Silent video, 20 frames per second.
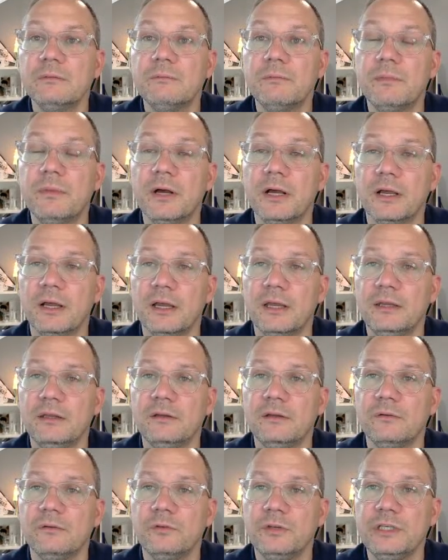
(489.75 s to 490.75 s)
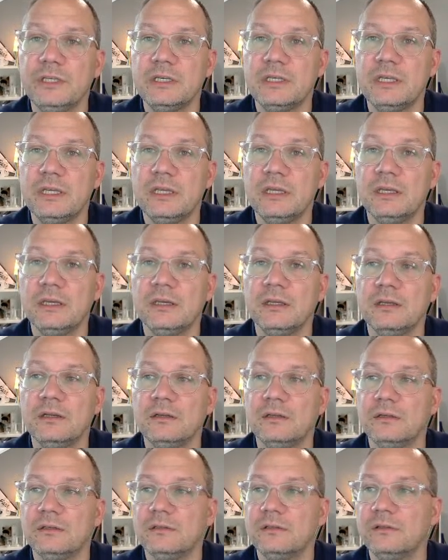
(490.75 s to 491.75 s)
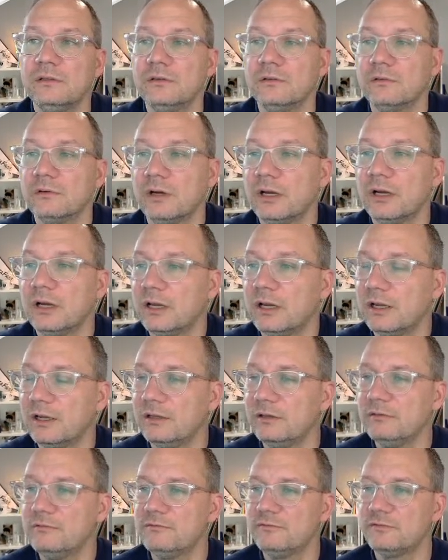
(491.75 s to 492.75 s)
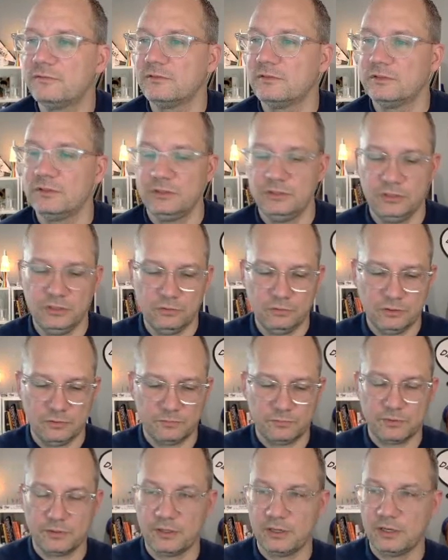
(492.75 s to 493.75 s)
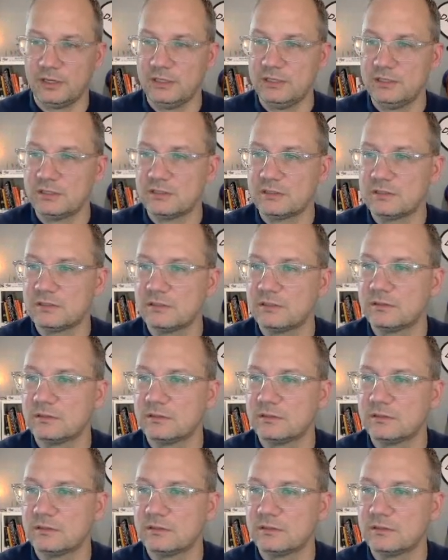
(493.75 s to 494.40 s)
but we can derive unit price